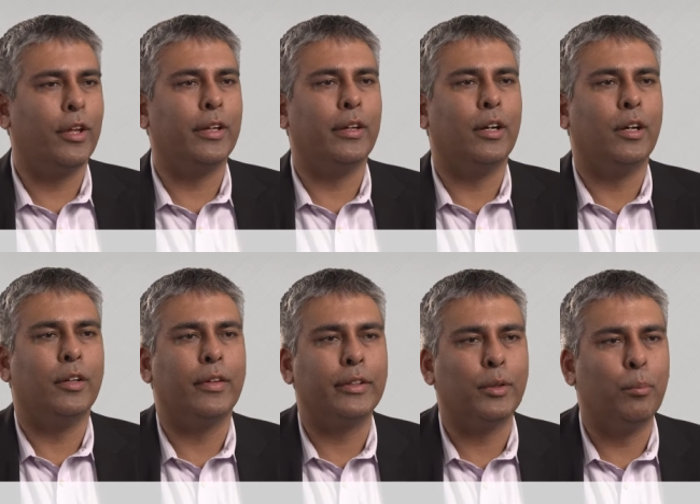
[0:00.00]
thing
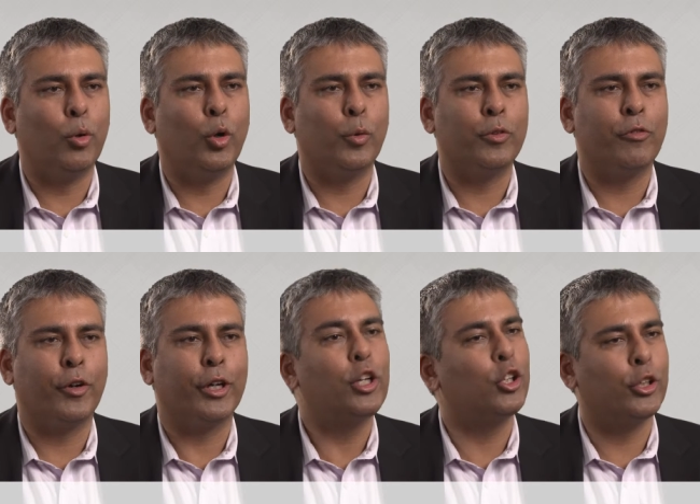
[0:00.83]
that the board was
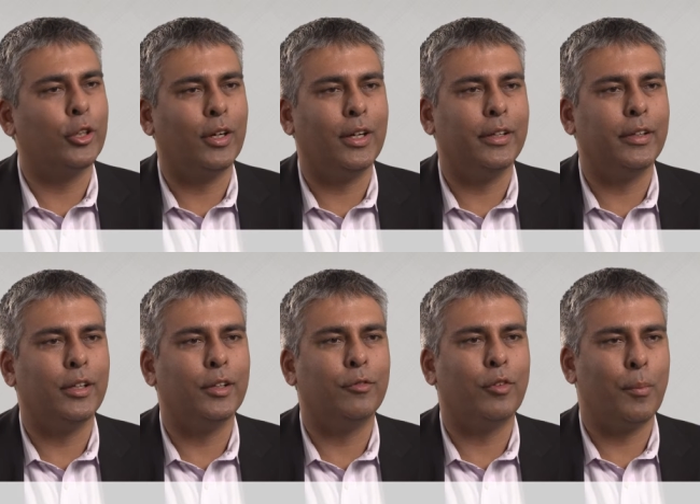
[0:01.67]
very clear
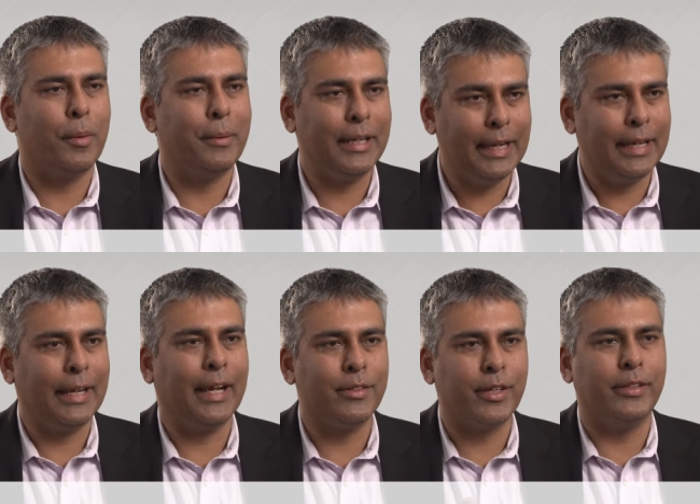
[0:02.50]
on from the
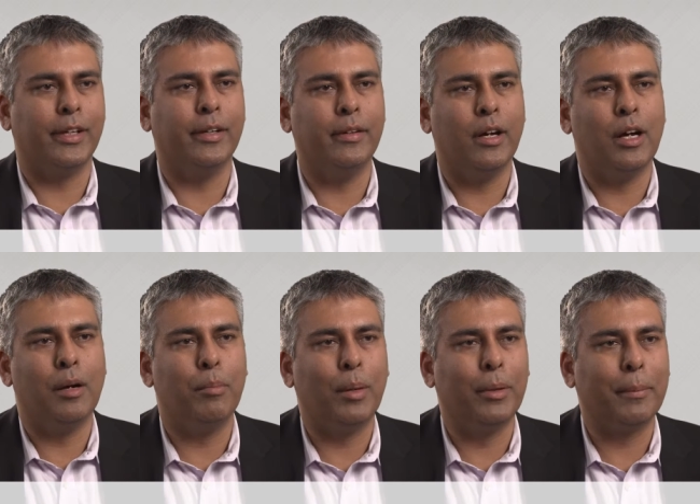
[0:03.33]
beginning as they did
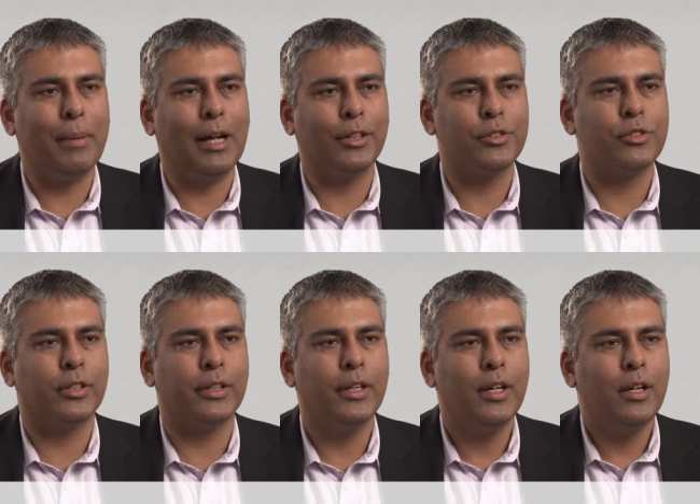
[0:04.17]
public
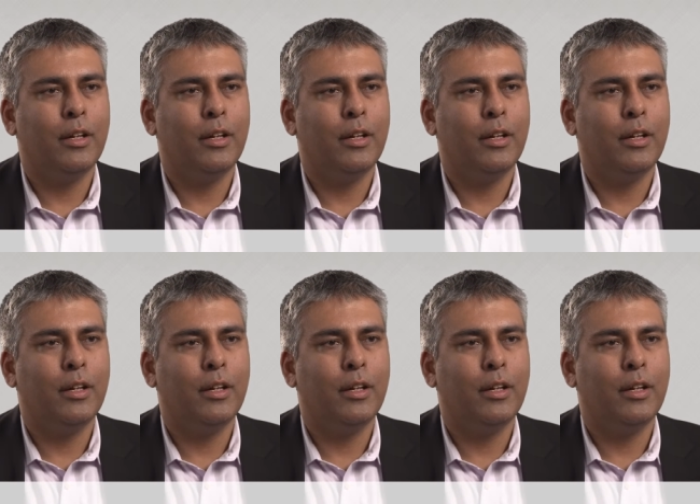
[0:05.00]
policy,